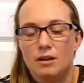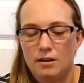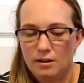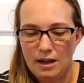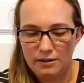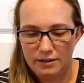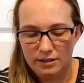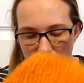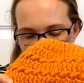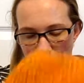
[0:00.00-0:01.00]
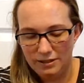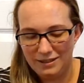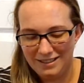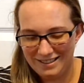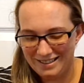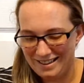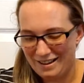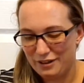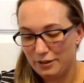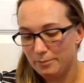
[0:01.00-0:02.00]
out of their
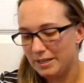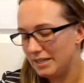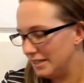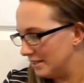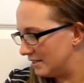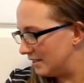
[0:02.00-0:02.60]
out of their beanies.